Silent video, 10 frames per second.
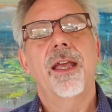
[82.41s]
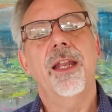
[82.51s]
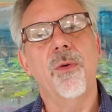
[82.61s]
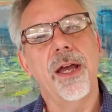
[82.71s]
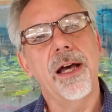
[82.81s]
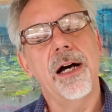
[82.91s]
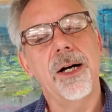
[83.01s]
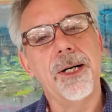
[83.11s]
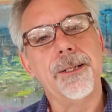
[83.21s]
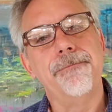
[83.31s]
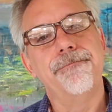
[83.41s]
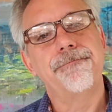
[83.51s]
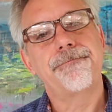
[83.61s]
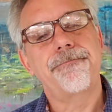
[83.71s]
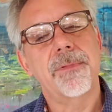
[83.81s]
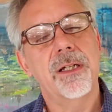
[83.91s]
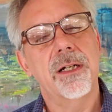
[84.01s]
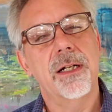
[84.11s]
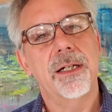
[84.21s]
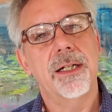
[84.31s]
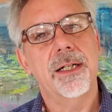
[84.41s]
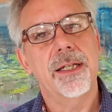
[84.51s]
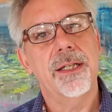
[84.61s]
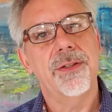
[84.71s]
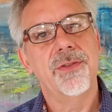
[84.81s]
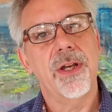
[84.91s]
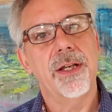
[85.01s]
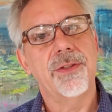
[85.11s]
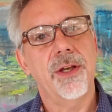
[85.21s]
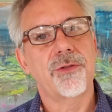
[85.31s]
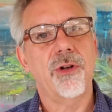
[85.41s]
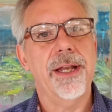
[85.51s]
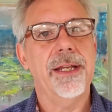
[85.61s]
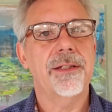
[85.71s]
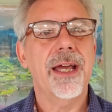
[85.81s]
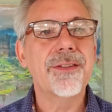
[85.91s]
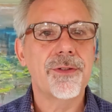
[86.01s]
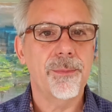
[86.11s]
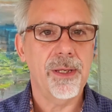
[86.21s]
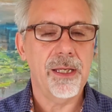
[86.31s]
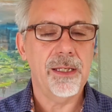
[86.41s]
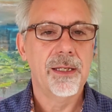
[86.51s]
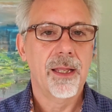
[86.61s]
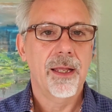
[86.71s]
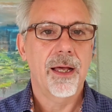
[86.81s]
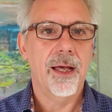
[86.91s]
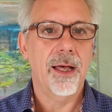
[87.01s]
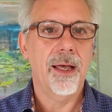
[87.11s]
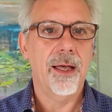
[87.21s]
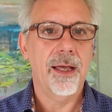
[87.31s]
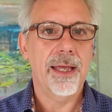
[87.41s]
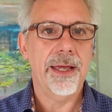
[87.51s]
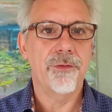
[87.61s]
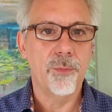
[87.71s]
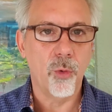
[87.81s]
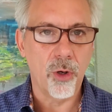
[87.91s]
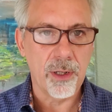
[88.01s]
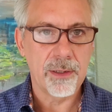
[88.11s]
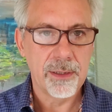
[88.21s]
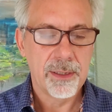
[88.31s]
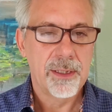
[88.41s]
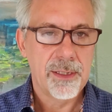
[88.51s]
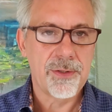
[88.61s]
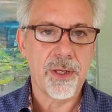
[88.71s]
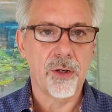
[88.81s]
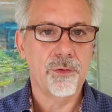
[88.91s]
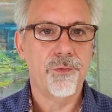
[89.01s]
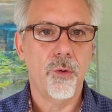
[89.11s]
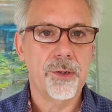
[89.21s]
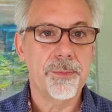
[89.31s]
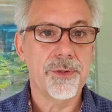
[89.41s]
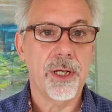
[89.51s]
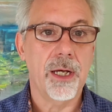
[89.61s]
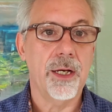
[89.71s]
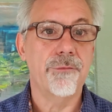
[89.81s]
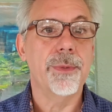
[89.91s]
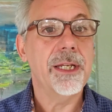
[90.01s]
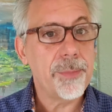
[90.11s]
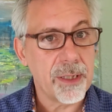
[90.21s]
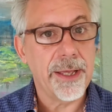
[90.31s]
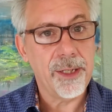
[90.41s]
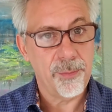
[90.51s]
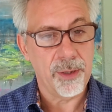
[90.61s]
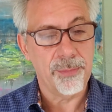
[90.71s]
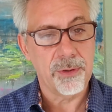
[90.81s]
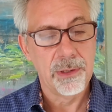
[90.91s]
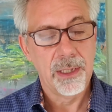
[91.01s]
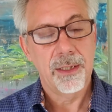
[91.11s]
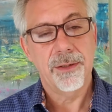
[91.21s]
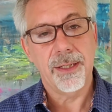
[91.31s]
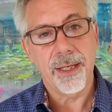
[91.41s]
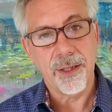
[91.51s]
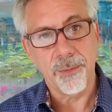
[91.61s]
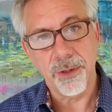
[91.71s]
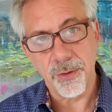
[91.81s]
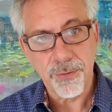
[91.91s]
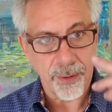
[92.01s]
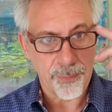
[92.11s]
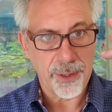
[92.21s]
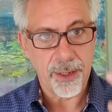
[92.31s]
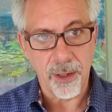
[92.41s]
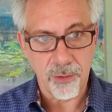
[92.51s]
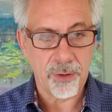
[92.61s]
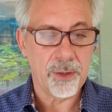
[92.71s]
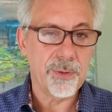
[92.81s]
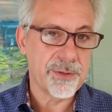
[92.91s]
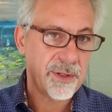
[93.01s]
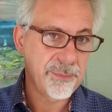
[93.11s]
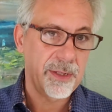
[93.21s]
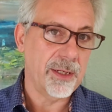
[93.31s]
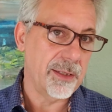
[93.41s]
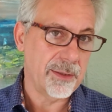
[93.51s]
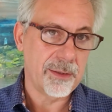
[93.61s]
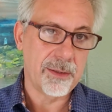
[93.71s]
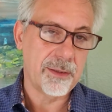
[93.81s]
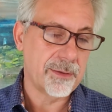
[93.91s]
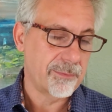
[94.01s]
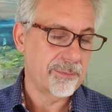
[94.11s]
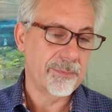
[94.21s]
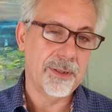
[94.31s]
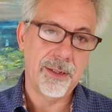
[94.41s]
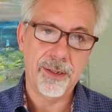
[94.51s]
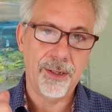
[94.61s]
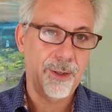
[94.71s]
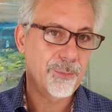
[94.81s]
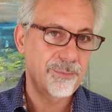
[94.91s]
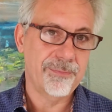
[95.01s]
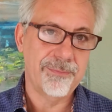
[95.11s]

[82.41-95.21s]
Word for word: Anyway, um, uh, is uh, sales training tends to be uh, ever more subtle forms of manipulating people to get them to do something, agree with something, uh, you know,